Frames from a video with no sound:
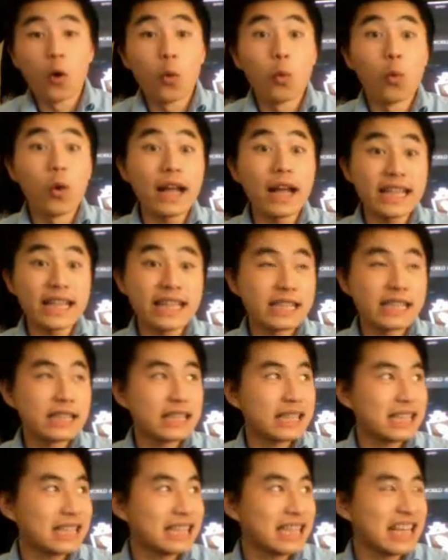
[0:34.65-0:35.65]
What
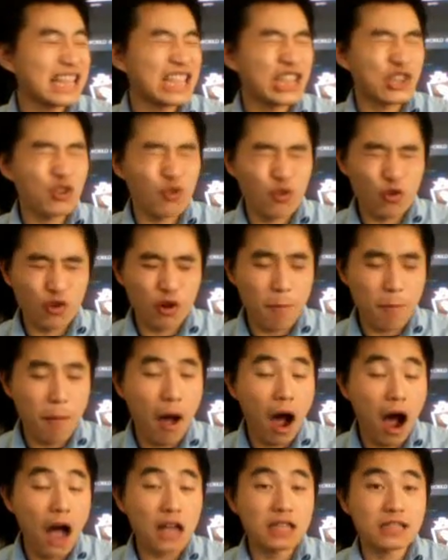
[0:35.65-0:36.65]
does Google
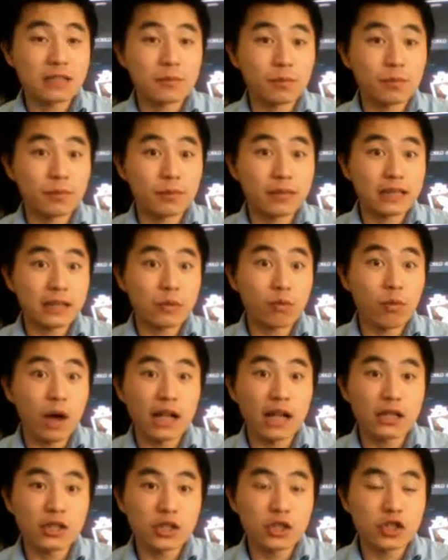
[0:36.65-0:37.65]
possibly
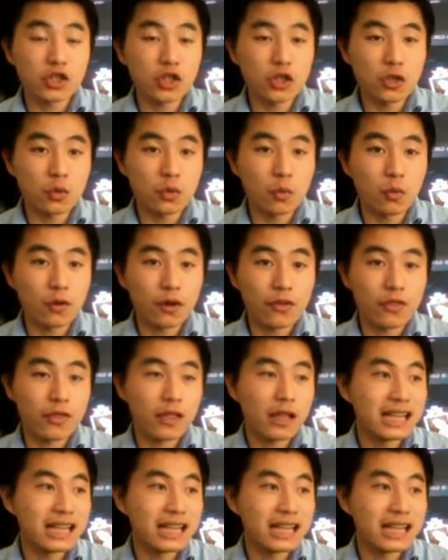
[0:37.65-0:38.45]
want to do with